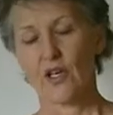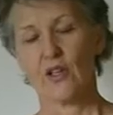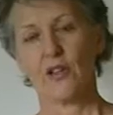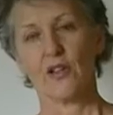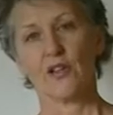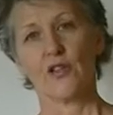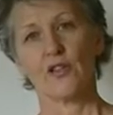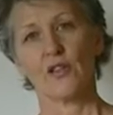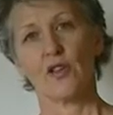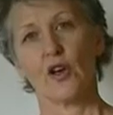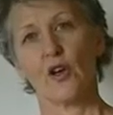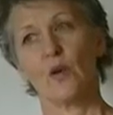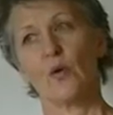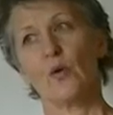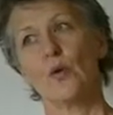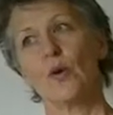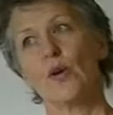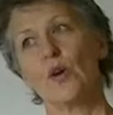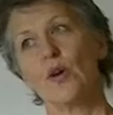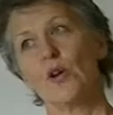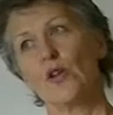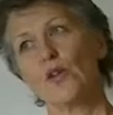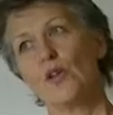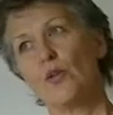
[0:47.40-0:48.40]
So
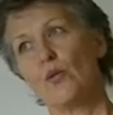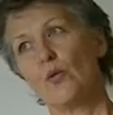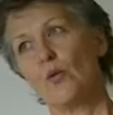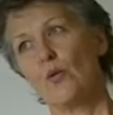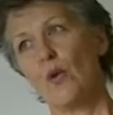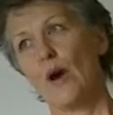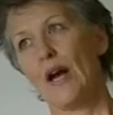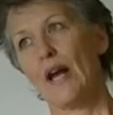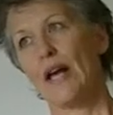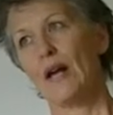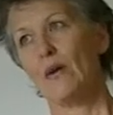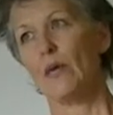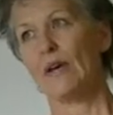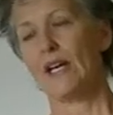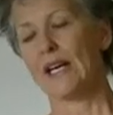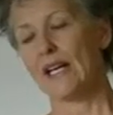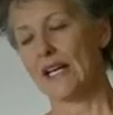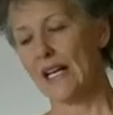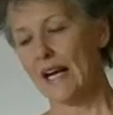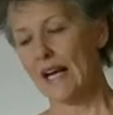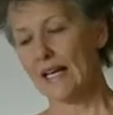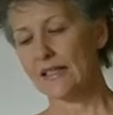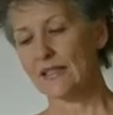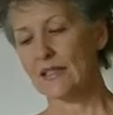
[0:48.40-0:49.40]
the way we
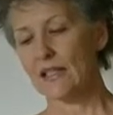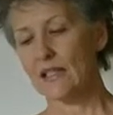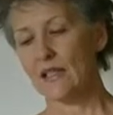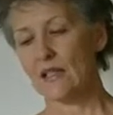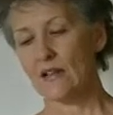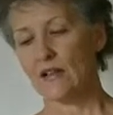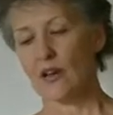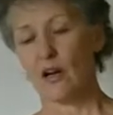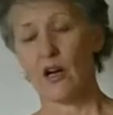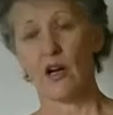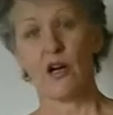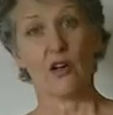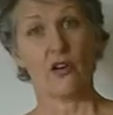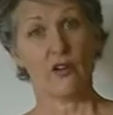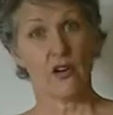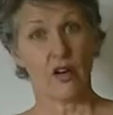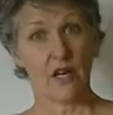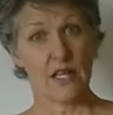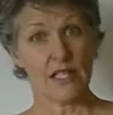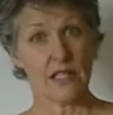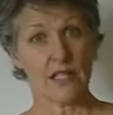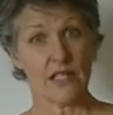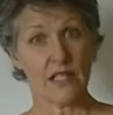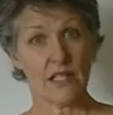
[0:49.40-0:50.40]
can handle a
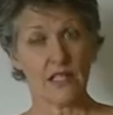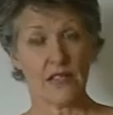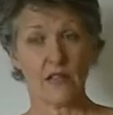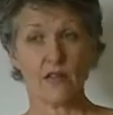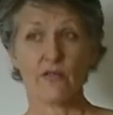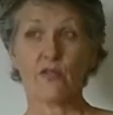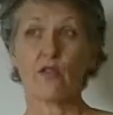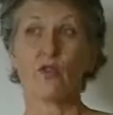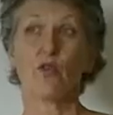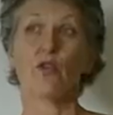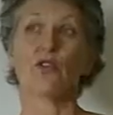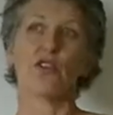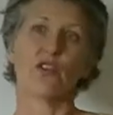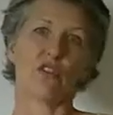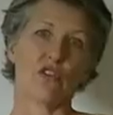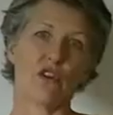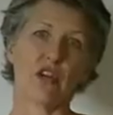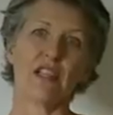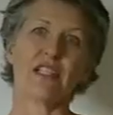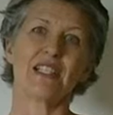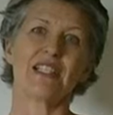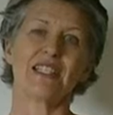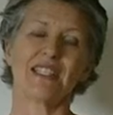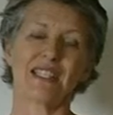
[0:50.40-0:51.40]
crisis, of course, a
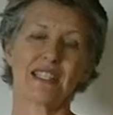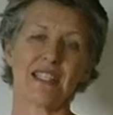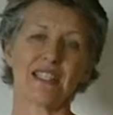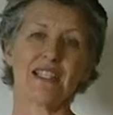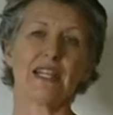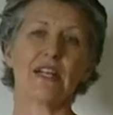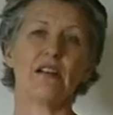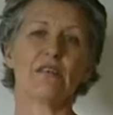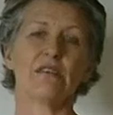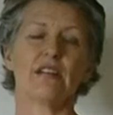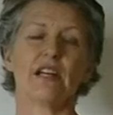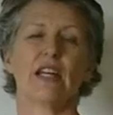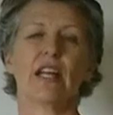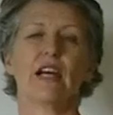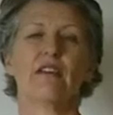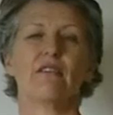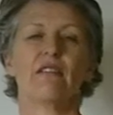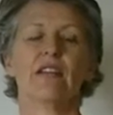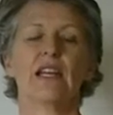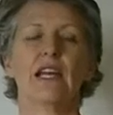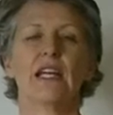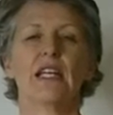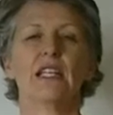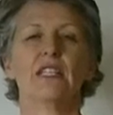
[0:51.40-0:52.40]
crisis itself can have
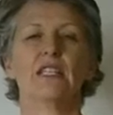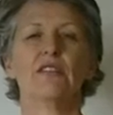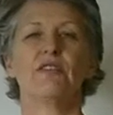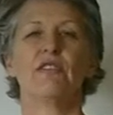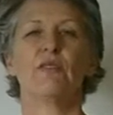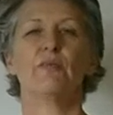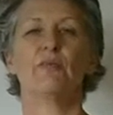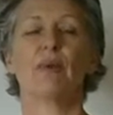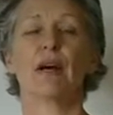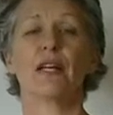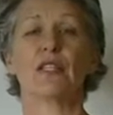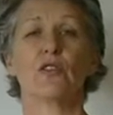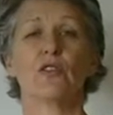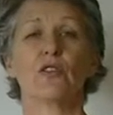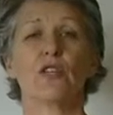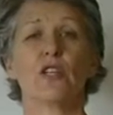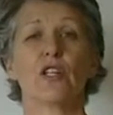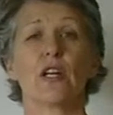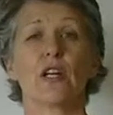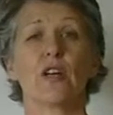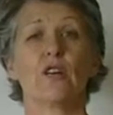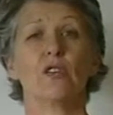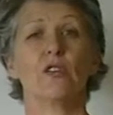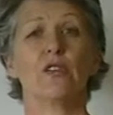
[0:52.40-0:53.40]
a negative impact on
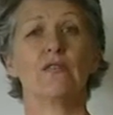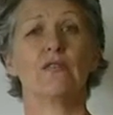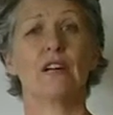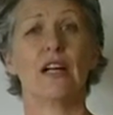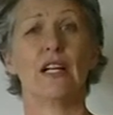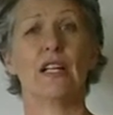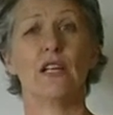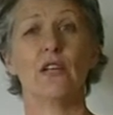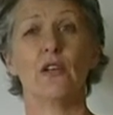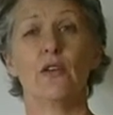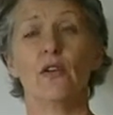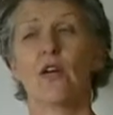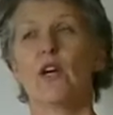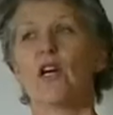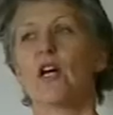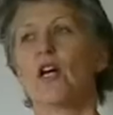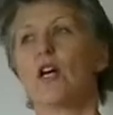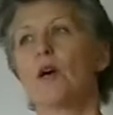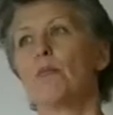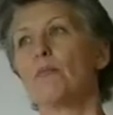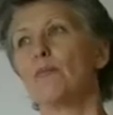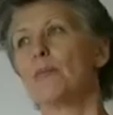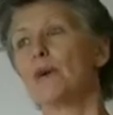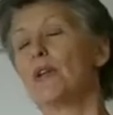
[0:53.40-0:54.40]
shareholder value,
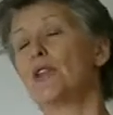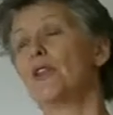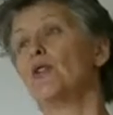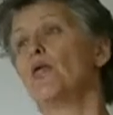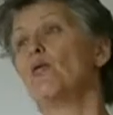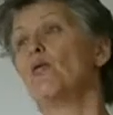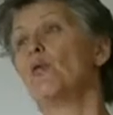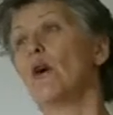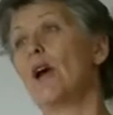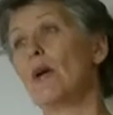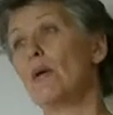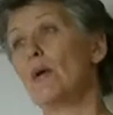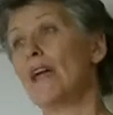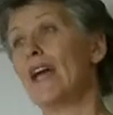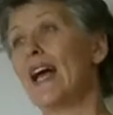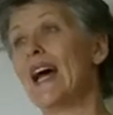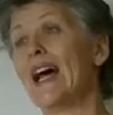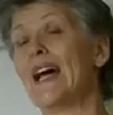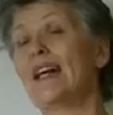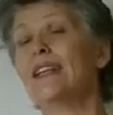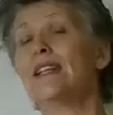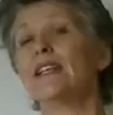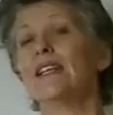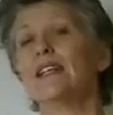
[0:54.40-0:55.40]
but the way we
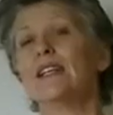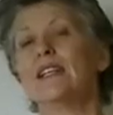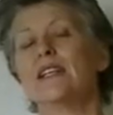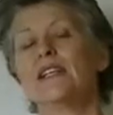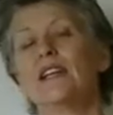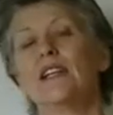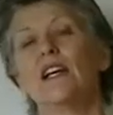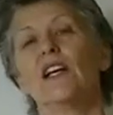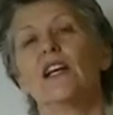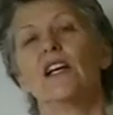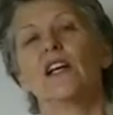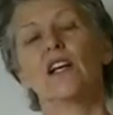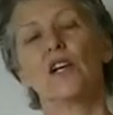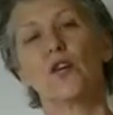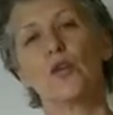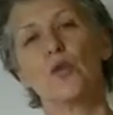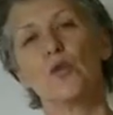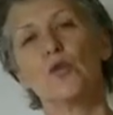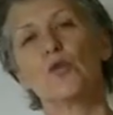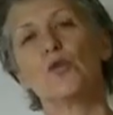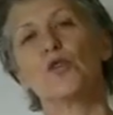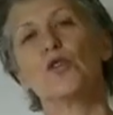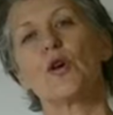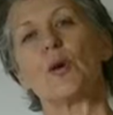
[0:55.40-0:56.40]
handle it can
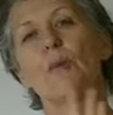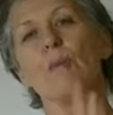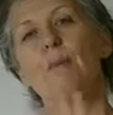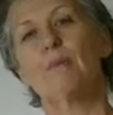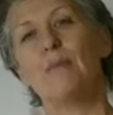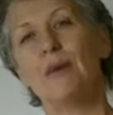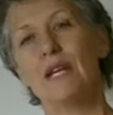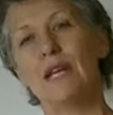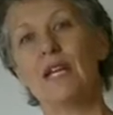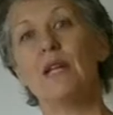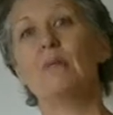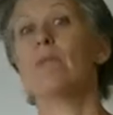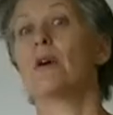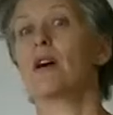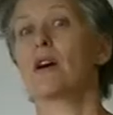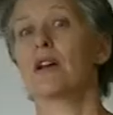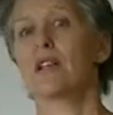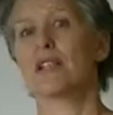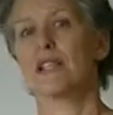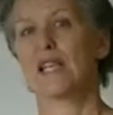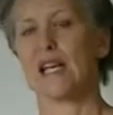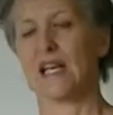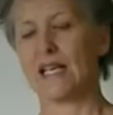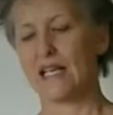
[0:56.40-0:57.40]
also
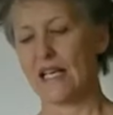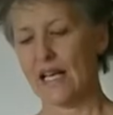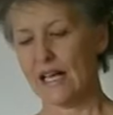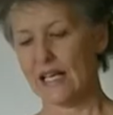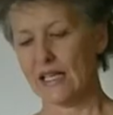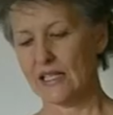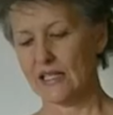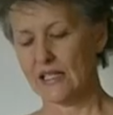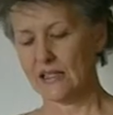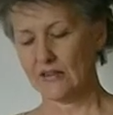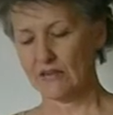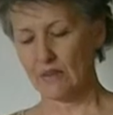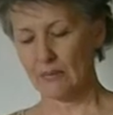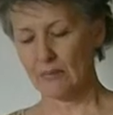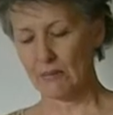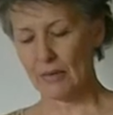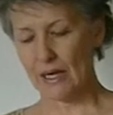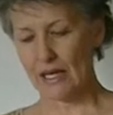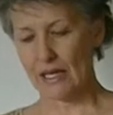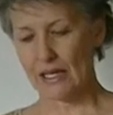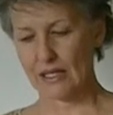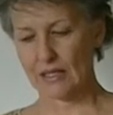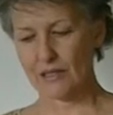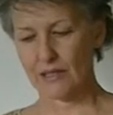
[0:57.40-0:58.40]
minimize that negative
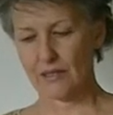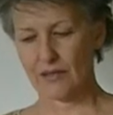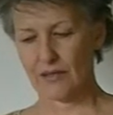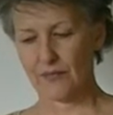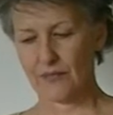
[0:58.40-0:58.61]
impact.